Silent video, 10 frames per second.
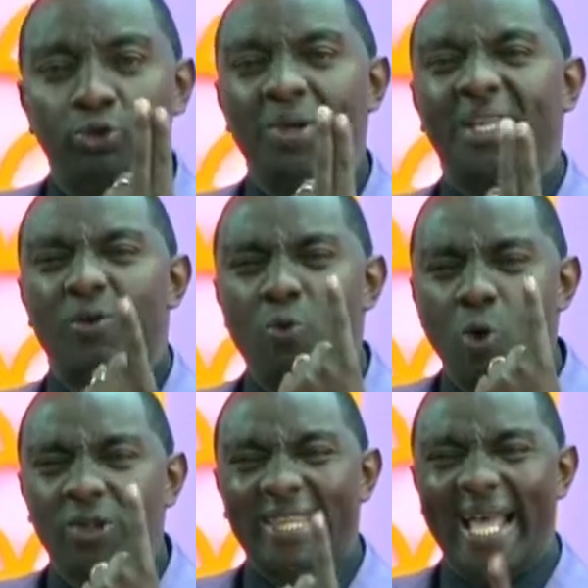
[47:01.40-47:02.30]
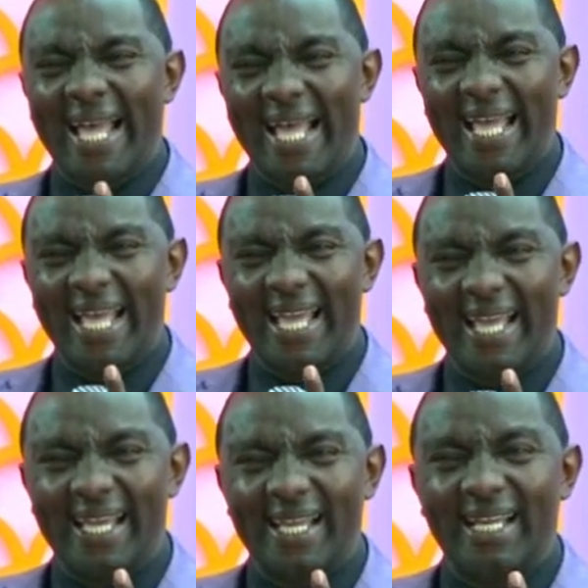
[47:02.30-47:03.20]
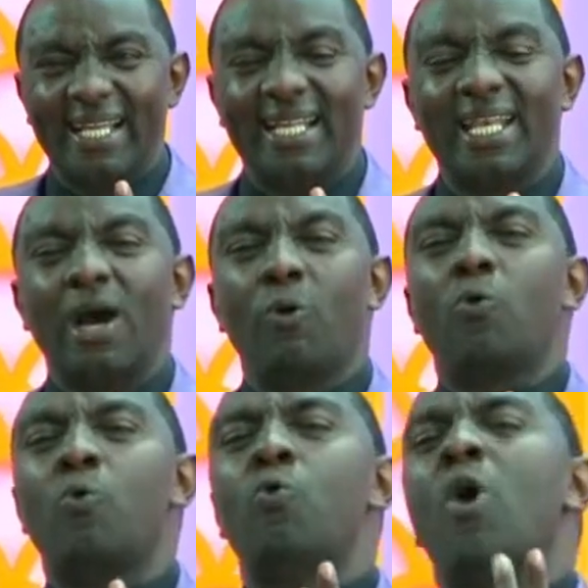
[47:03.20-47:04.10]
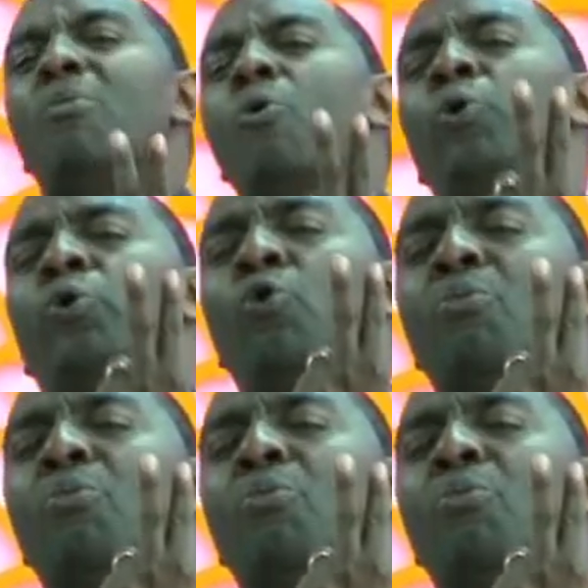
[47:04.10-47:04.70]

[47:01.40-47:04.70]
twiri kuota na gukua mundu